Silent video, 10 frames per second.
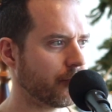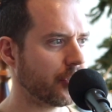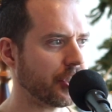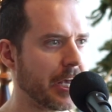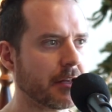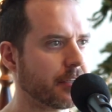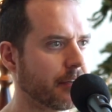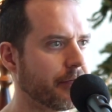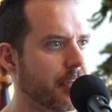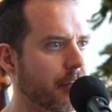jealous
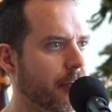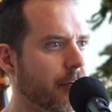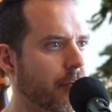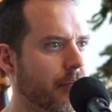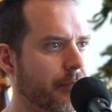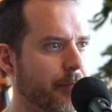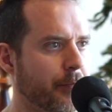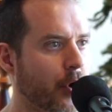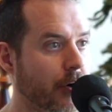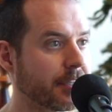of the other
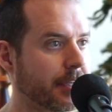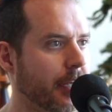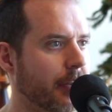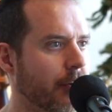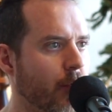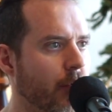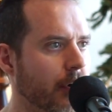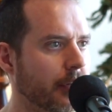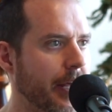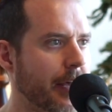person
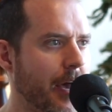or like